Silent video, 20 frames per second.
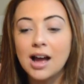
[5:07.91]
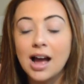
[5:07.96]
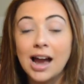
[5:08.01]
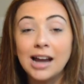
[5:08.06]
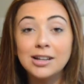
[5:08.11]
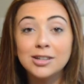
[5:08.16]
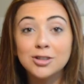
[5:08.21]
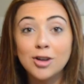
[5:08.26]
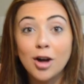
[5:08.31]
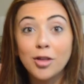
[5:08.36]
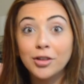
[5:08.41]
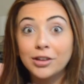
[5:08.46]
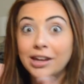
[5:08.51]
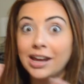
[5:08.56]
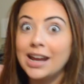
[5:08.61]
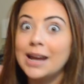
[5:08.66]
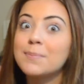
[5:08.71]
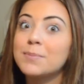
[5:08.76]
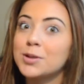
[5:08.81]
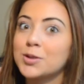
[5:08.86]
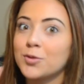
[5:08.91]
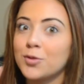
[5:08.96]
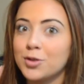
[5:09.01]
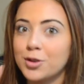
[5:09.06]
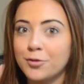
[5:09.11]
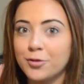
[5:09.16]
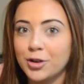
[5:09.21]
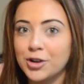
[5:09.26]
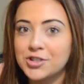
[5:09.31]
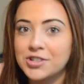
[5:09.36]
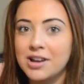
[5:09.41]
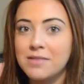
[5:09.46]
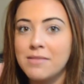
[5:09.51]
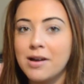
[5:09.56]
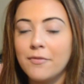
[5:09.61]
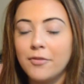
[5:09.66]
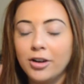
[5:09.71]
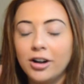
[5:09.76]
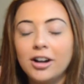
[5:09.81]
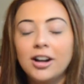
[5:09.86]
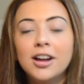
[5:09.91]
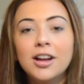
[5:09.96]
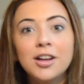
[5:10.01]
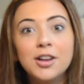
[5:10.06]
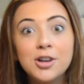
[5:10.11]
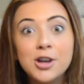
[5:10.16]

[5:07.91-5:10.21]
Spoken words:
I saw the campus for the first time ever.